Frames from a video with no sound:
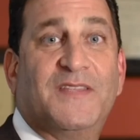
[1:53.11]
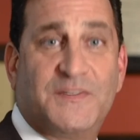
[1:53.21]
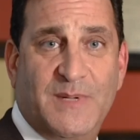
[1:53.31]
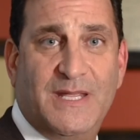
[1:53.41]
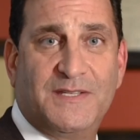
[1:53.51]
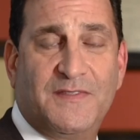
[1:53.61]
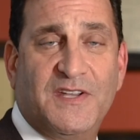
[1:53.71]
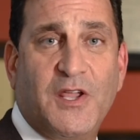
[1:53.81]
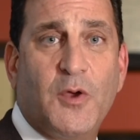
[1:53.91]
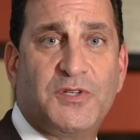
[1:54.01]
This begins the
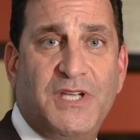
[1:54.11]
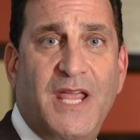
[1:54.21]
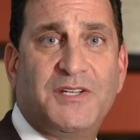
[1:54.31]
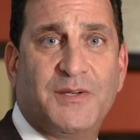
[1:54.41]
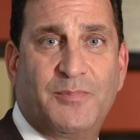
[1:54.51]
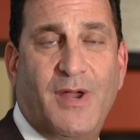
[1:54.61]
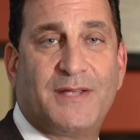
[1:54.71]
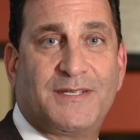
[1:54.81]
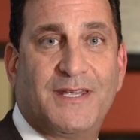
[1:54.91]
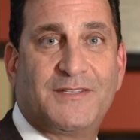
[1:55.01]
negotiation
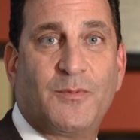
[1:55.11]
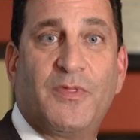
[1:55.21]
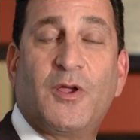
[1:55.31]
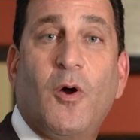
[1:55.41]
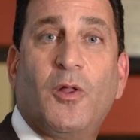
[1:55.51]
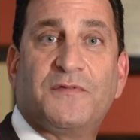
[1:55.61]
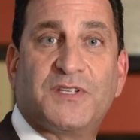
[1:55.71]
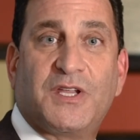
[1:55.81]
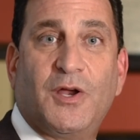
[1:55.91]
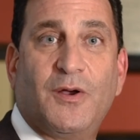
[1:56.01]
process with the goal of
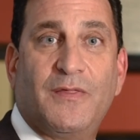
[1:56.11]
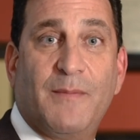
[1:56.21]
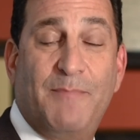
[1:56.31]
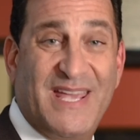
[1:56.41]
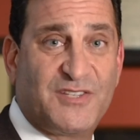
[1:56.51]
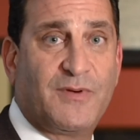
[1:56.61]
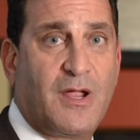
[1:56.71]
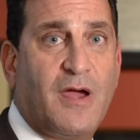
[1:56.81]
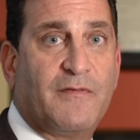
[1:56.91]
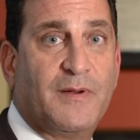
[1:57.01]
securing the best
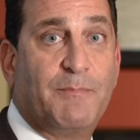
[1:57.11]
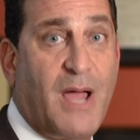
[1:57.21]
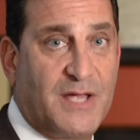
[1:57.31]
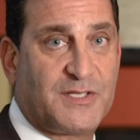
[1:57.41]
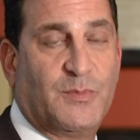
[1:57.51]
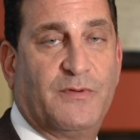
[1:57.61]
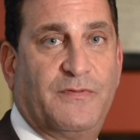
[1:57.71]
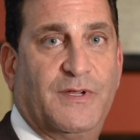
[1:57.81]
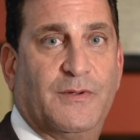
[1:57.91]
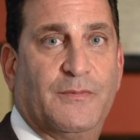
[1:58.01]
recovery possible
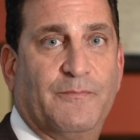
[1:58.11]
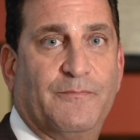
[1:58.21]
for you.